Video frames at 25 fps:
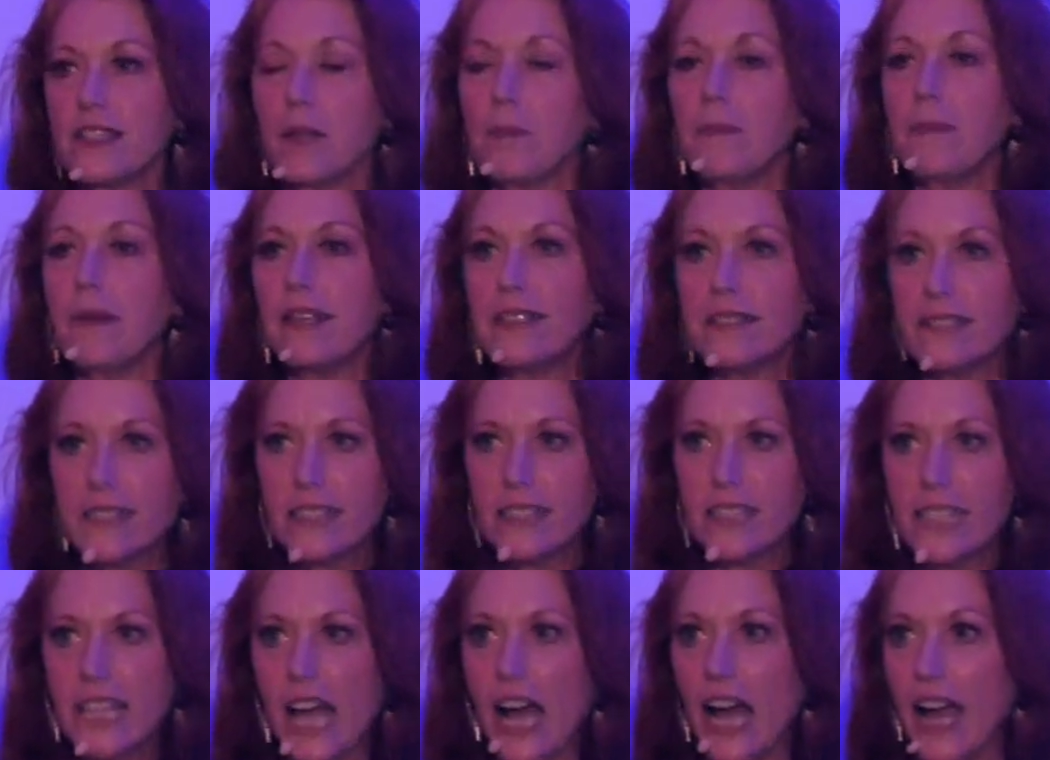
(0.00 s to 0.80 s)
They
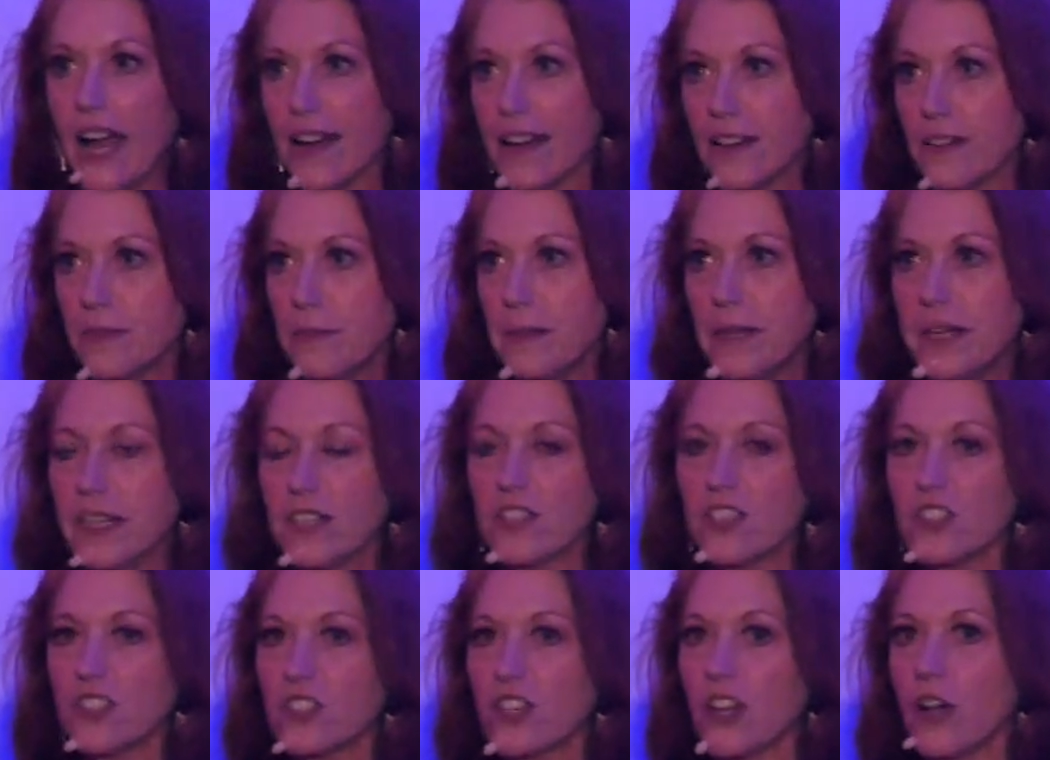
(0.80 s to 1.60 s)
basically hired me
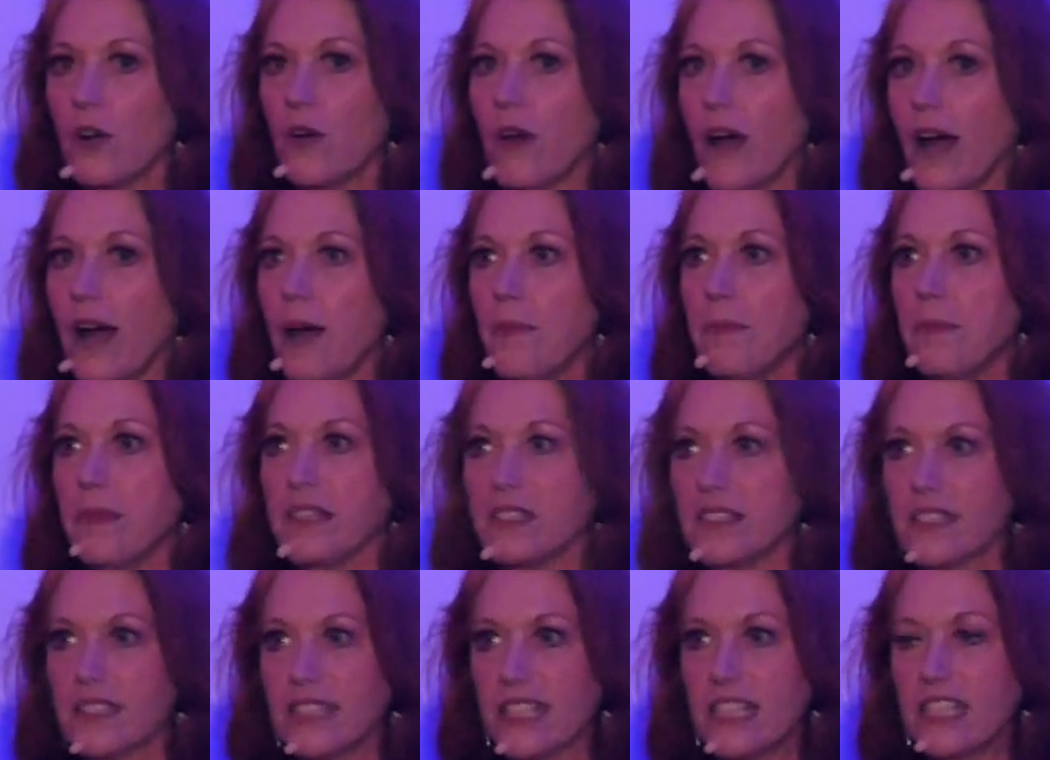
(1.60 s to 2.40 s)
to show up
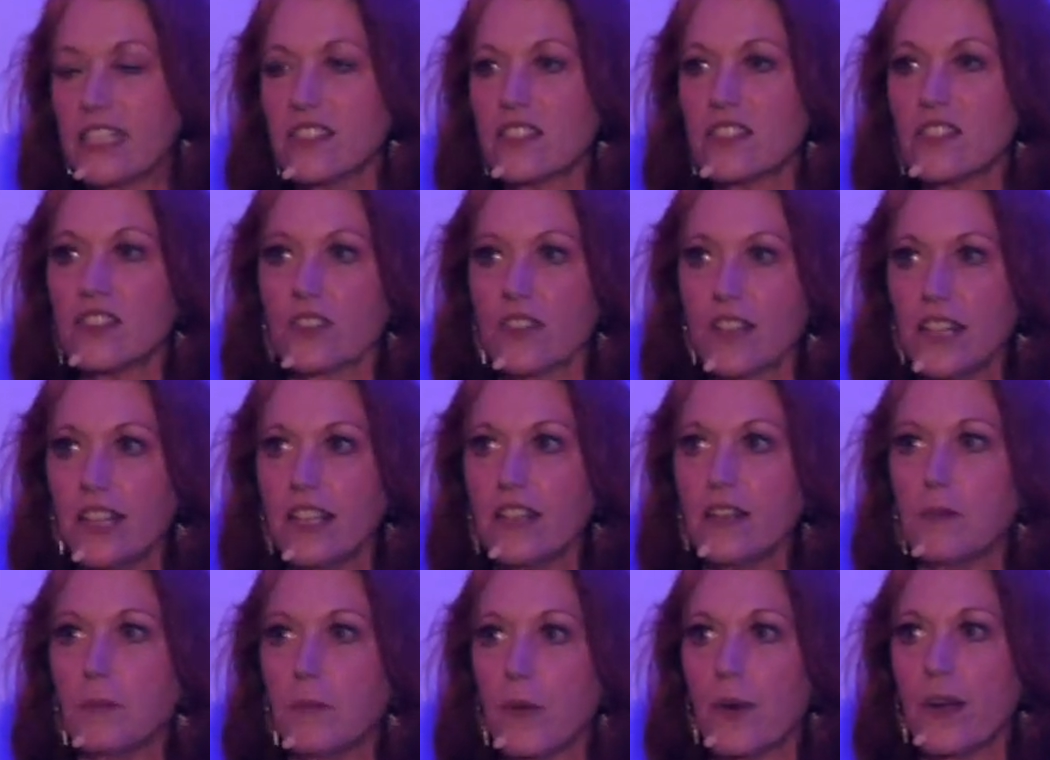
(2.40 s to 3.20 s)
at 6.30
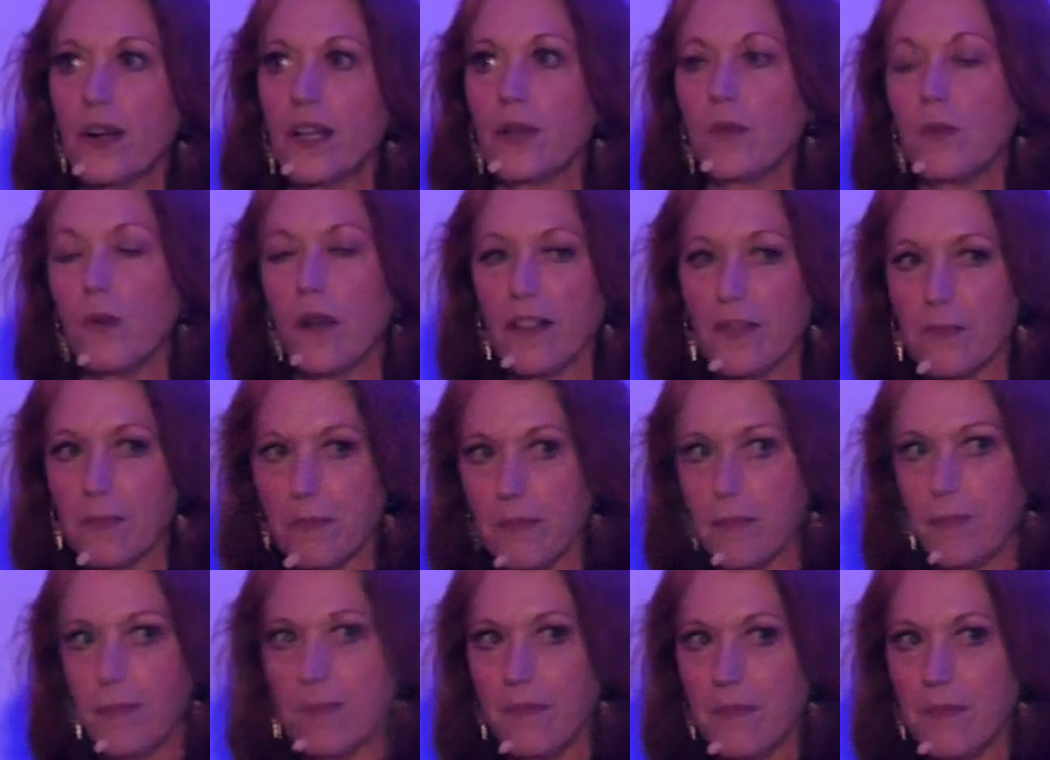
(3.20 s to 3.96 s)
in the morning while,